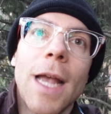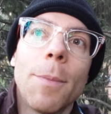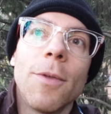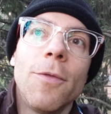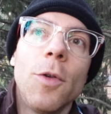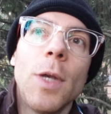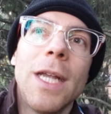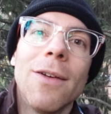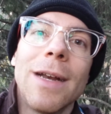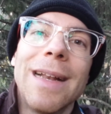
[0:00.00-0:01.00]
If you hear
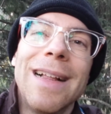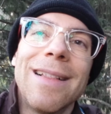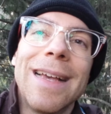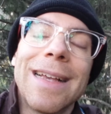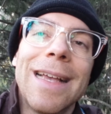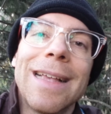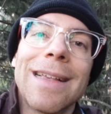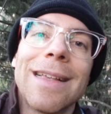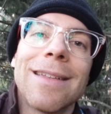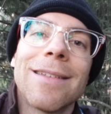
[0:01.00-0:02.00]
it like
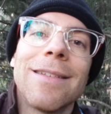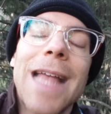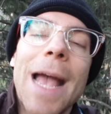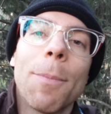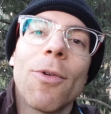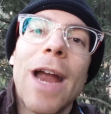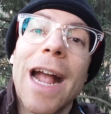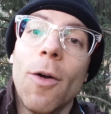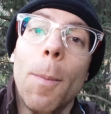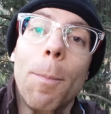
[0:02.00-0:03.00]
snap, crackle,
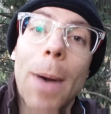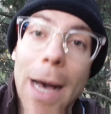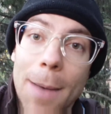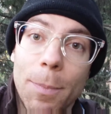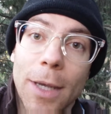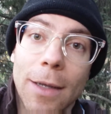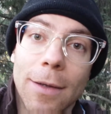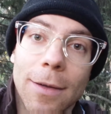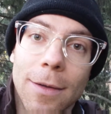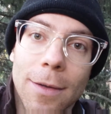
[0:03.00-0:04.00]
popping,
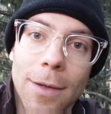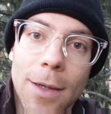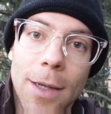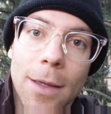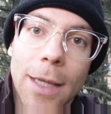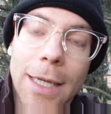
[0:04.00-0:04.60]
like